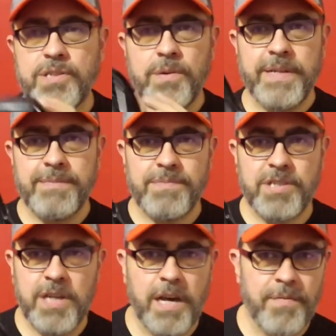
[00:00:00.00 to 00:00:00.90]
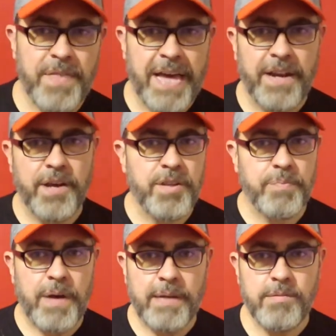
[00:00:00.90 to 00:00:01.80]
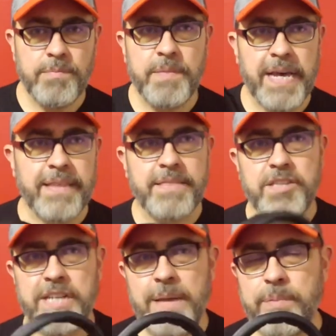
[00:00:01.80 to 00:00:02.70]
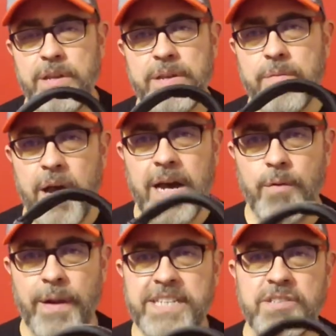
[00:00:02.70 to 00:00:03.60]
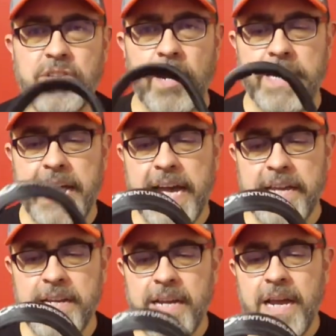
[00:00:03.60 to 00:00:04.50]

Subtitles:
so it solved that other problem that the Champion range and target had.